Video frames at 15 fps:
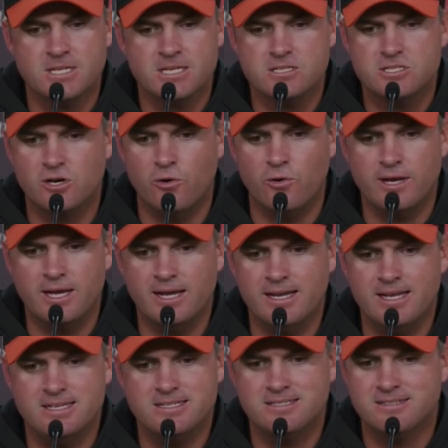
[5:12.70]
so, again,
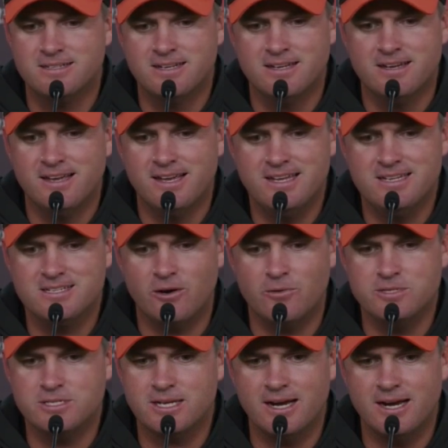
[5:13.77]
he's he's
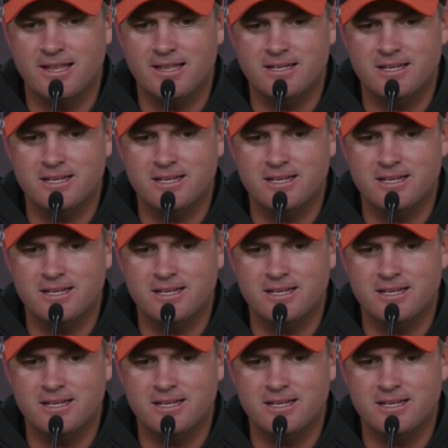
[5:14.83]
always a guy that